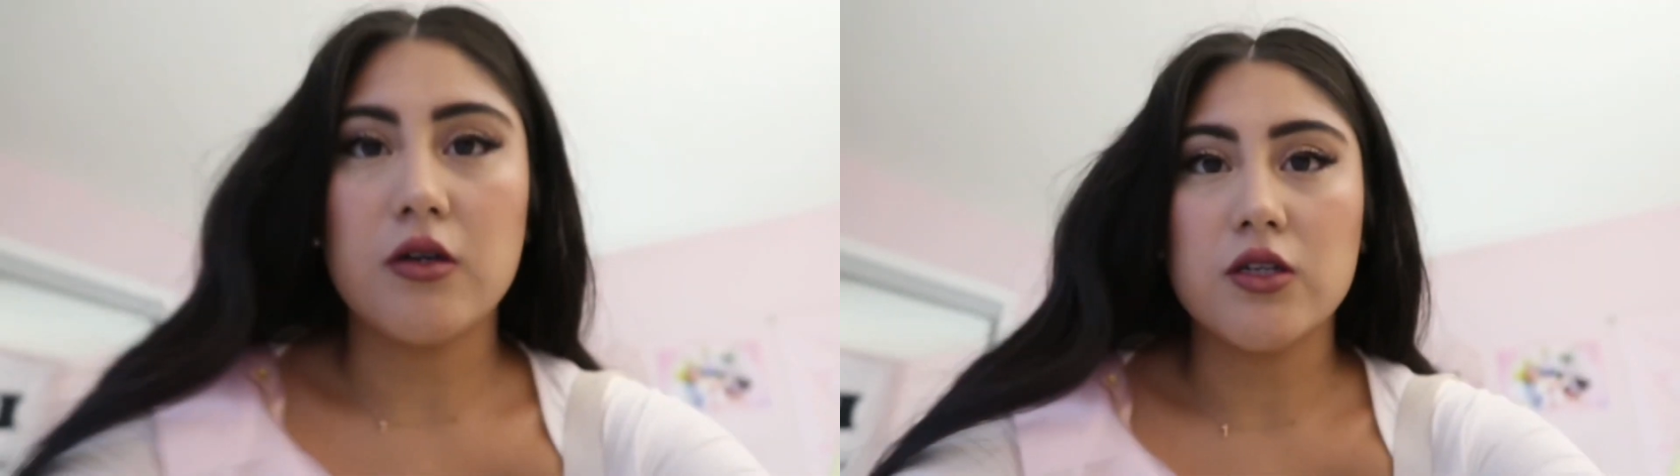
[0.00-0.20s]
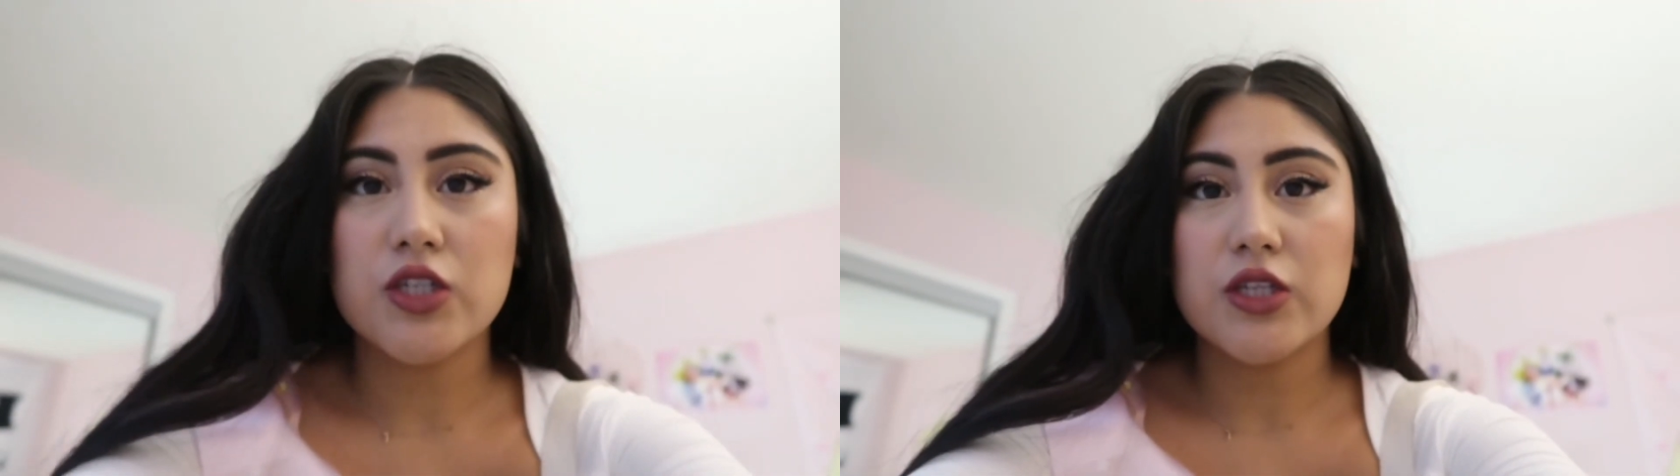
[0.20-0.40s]
my
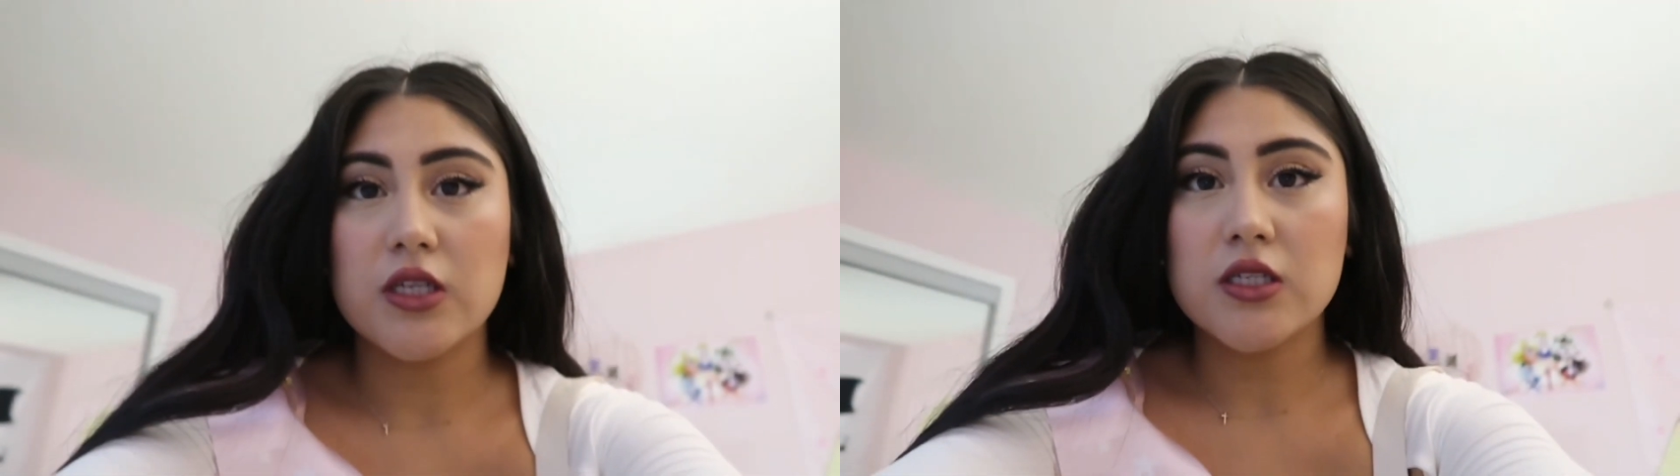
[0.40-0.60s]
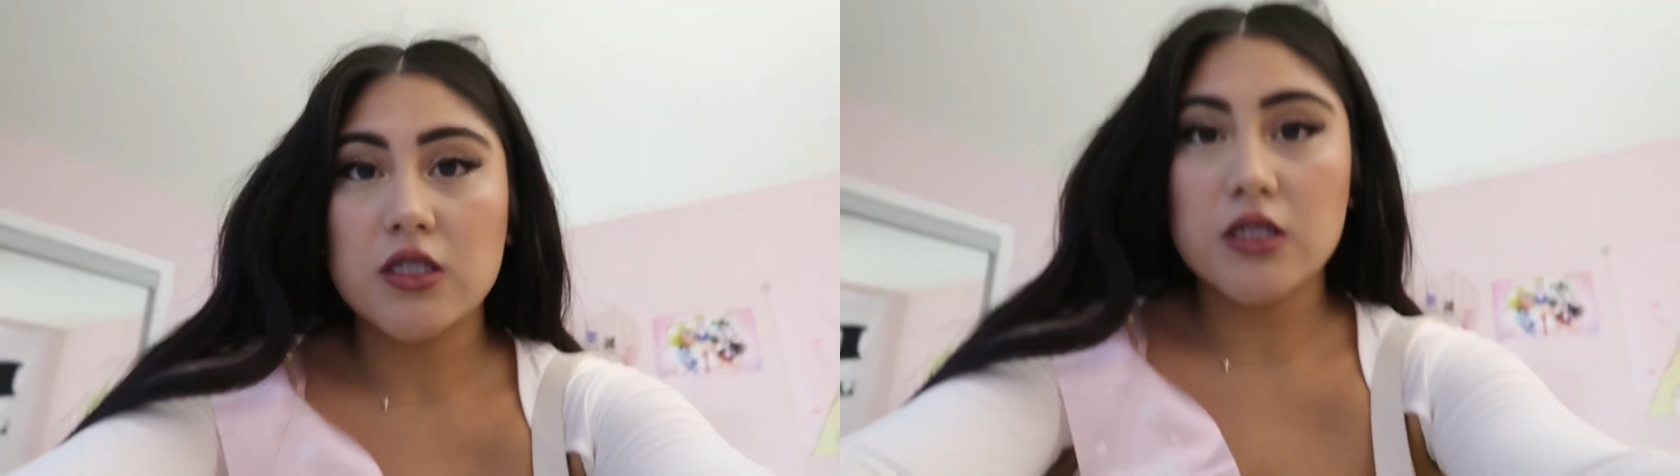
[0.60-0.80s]
gosh,
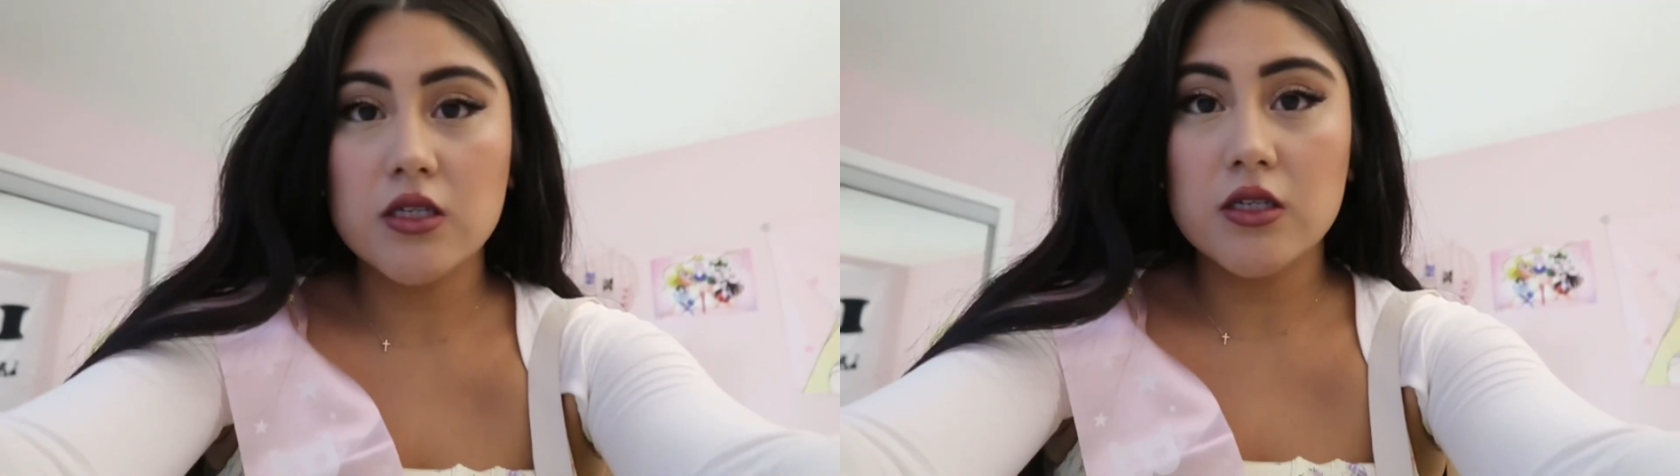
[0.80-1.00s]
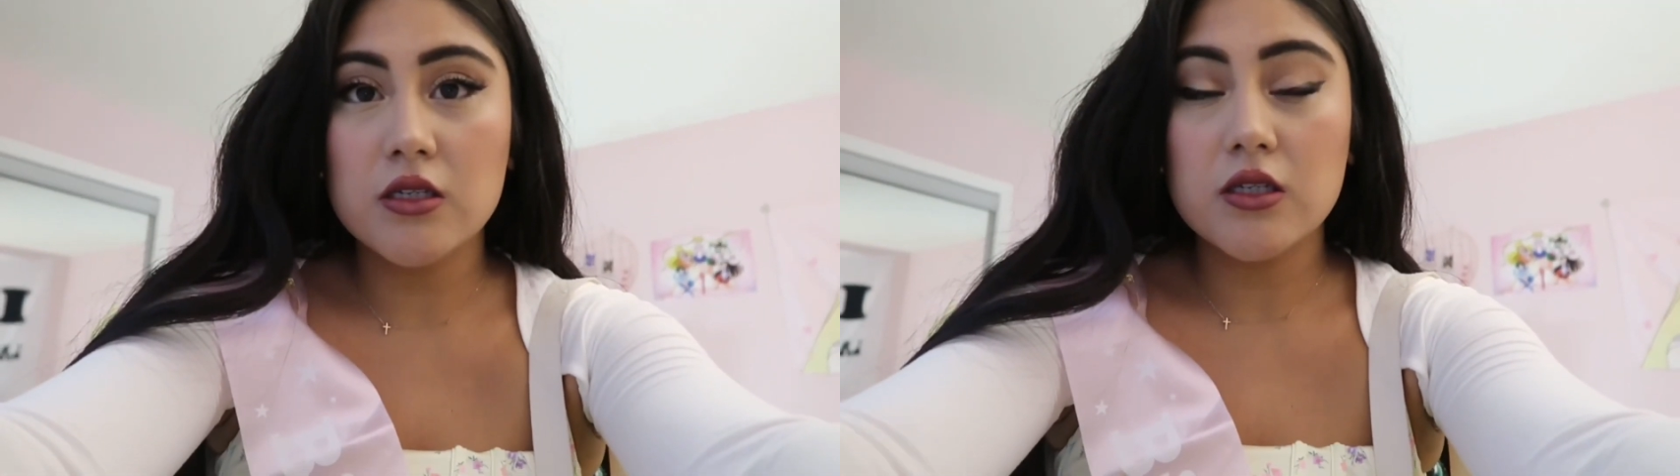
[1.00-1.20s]
this
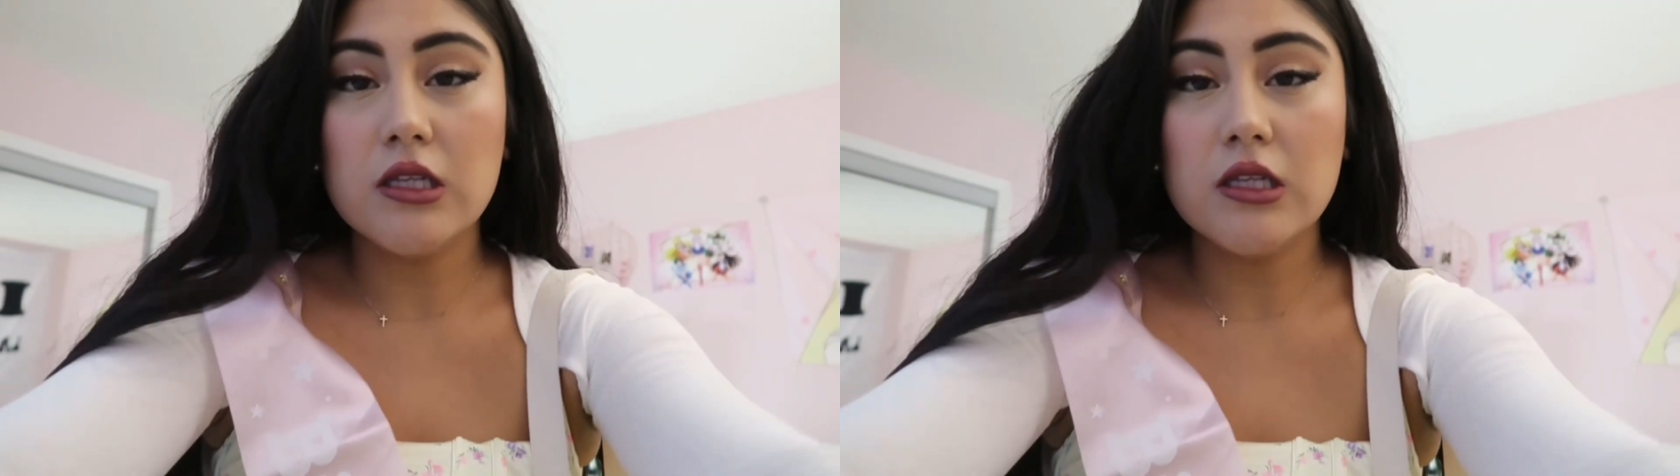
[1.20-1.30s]
is